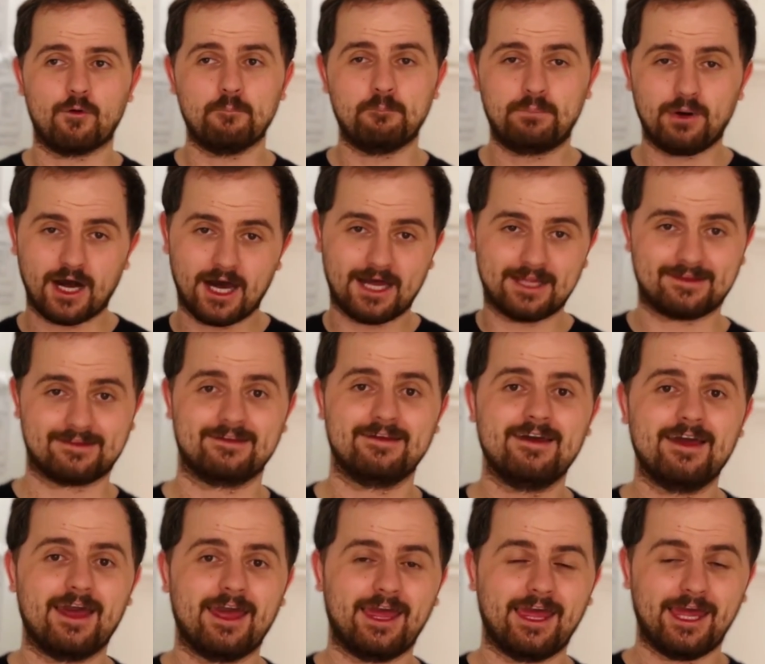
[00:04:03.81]
But
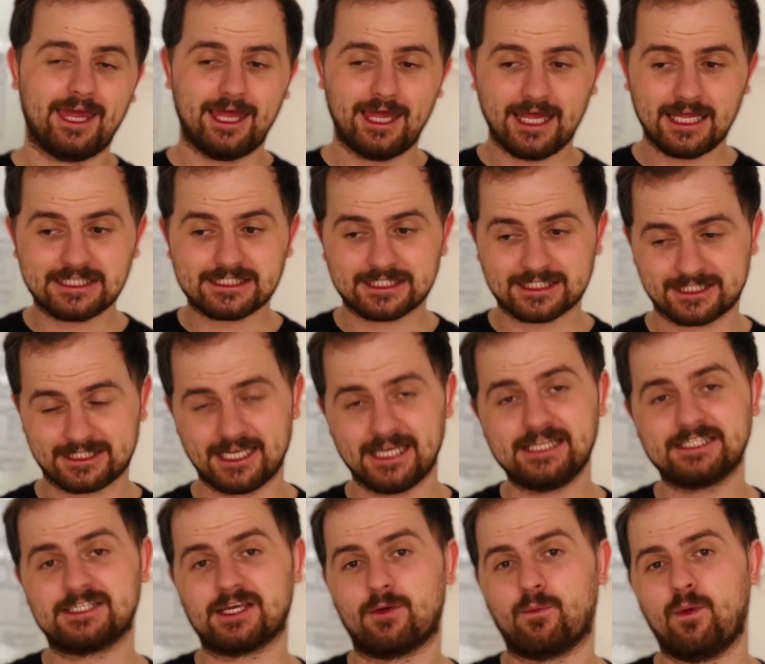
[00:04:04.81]
each
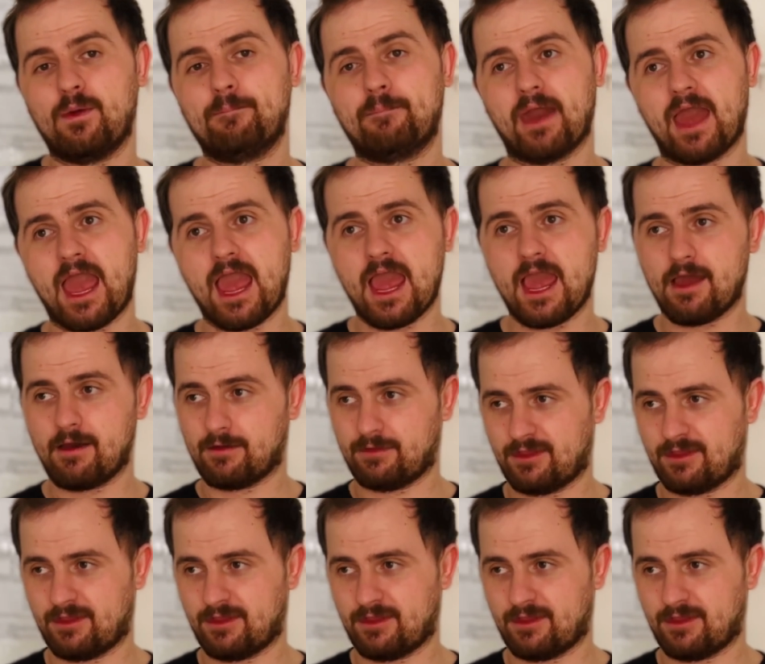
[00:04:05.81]
season we pay,